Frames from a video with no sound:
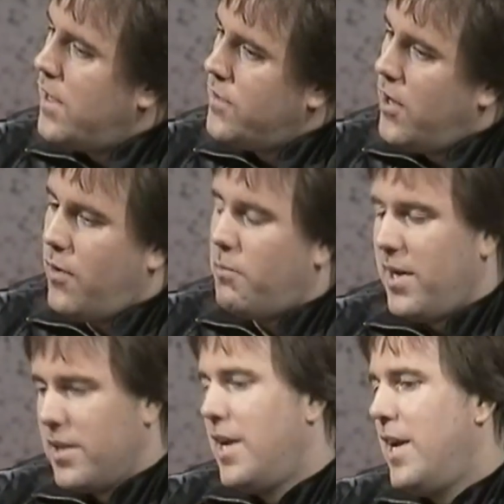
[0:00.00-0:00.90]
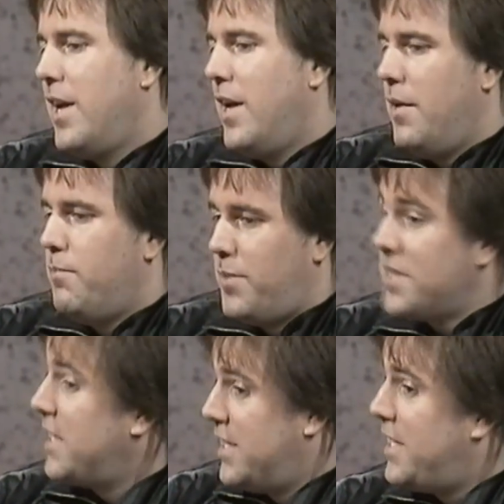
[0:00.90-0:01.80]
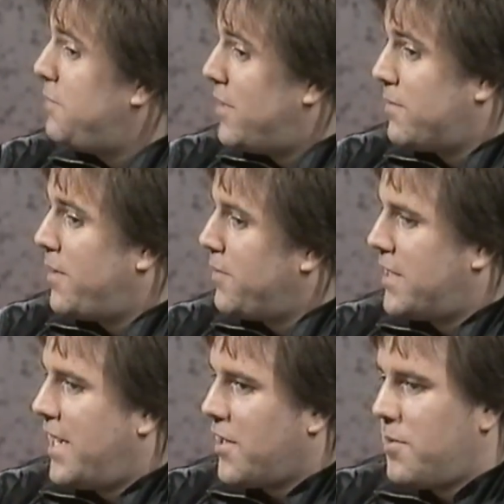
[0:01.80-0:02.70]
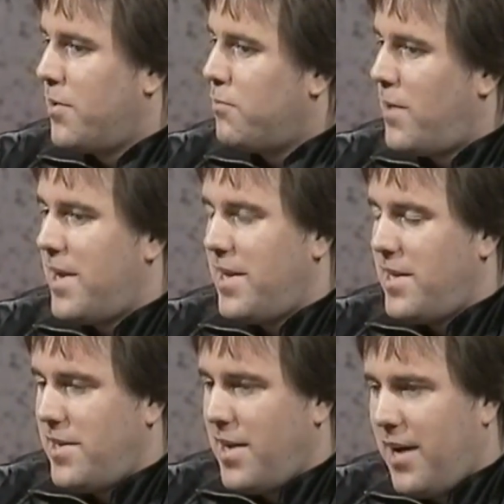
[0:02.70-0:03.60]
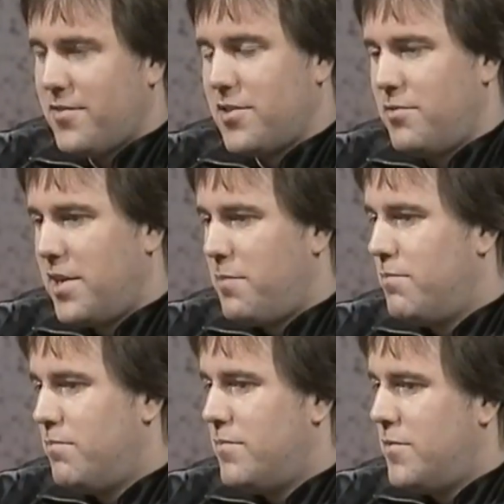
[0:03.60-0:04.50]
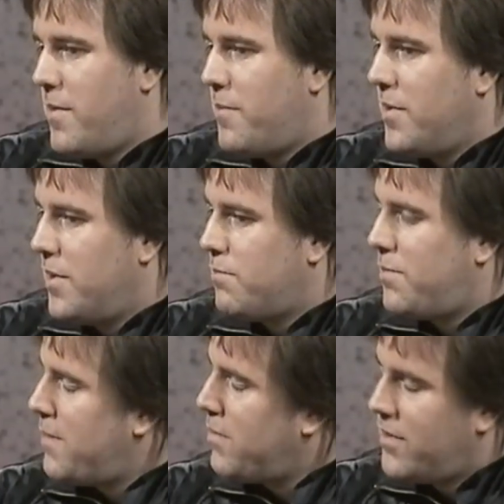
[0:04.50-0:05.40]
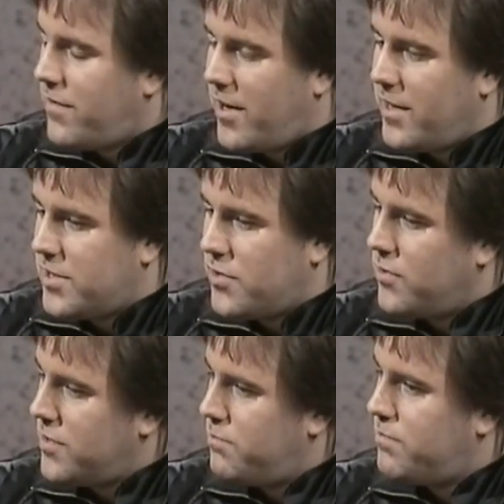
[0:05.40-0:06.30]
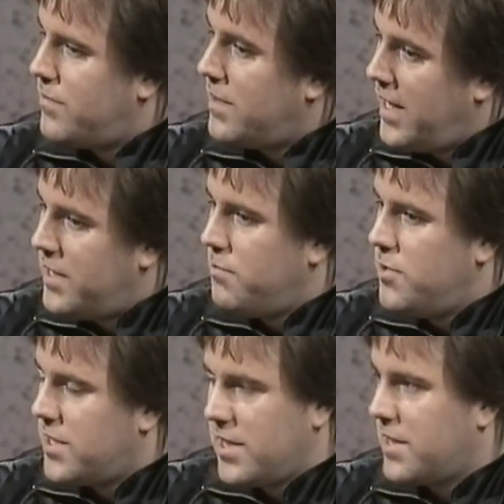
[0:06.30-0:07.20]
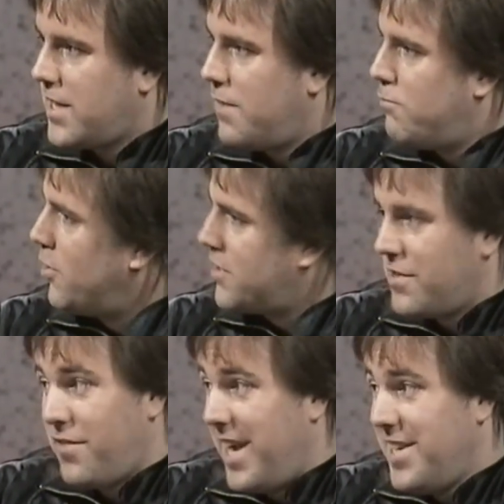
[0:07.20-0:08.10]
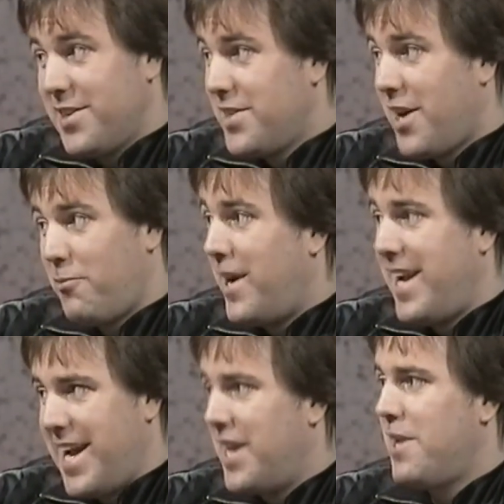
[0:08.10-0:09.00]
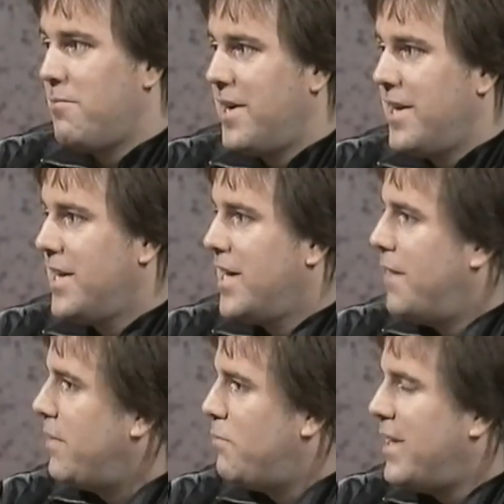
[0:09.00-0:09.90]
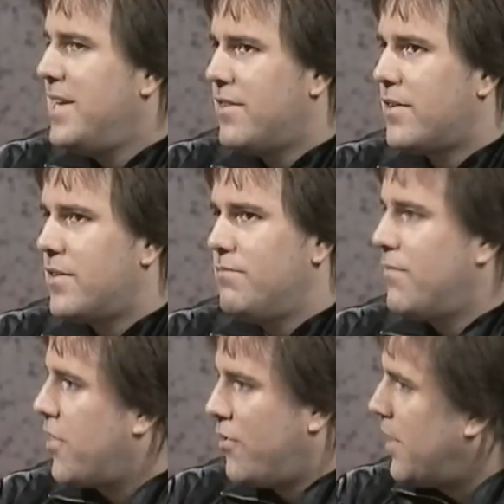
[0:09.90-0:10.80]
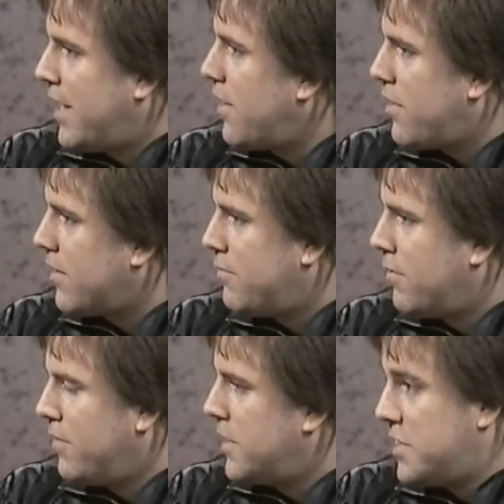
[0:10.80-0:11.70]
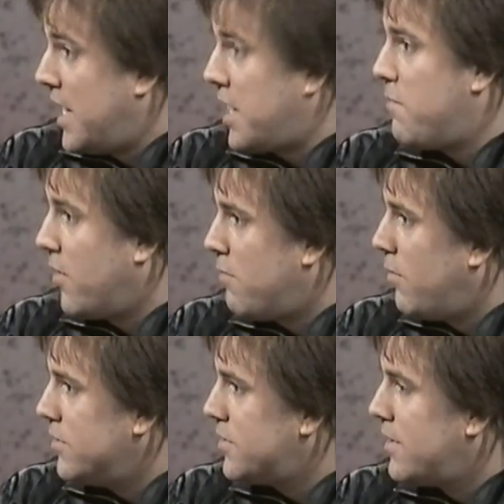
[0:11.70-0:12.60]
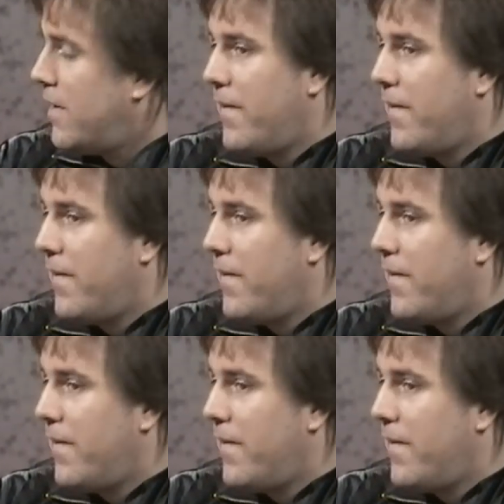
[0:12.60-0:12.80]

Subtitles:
No, well, basically it did bring people together, but you have to really remember that people of our age going into music at that time weren't divided in that way anyway. I mean, we never thought anything of what religion anybody was.